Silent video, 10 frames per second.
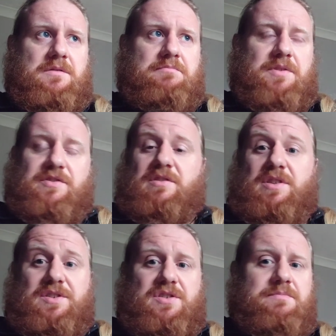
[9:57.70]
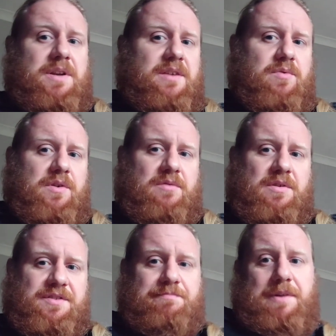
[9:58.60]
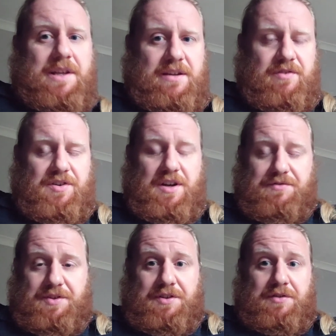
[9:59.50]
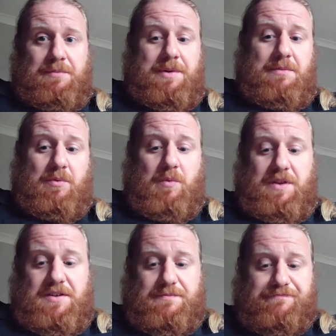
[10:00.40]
But as long as you believe what you want to believe and don't hurt other people with it,